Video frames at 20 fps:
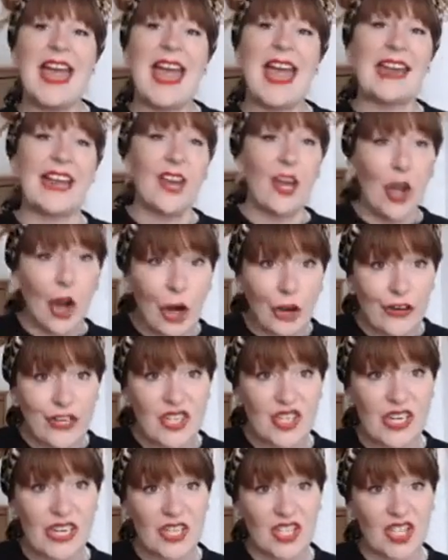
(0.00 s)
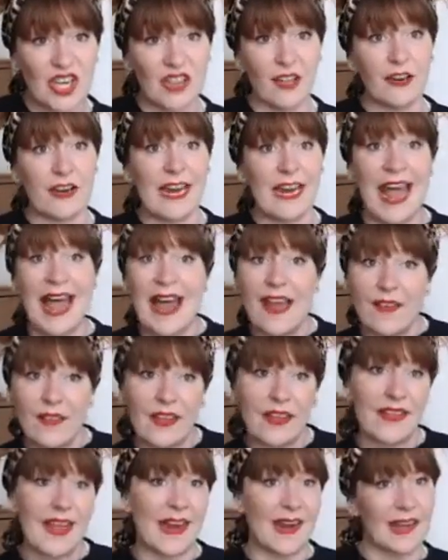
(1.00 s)
and encouraging each other and
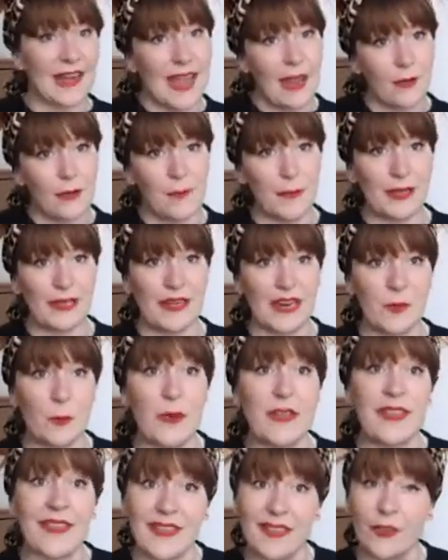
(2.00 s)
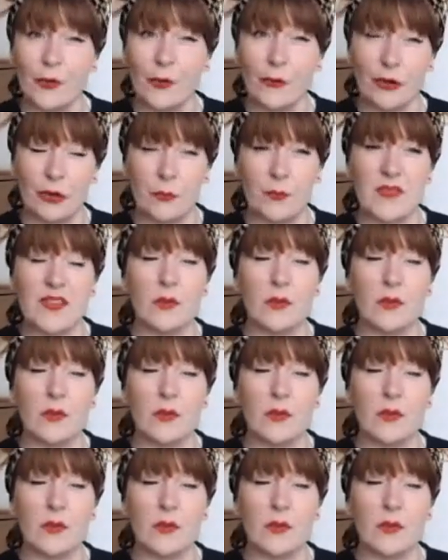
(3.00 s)
having that accountability within the group.